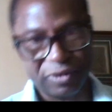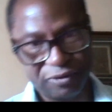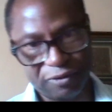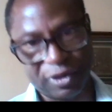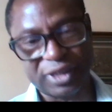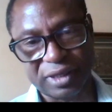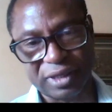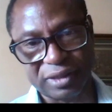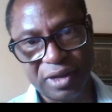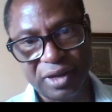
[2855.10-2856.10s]
for
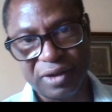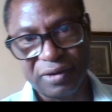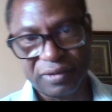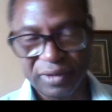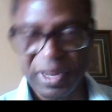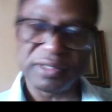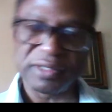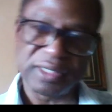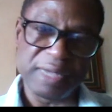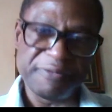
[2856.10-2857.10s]
instance. That's
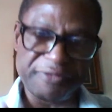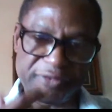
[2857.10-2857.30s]
some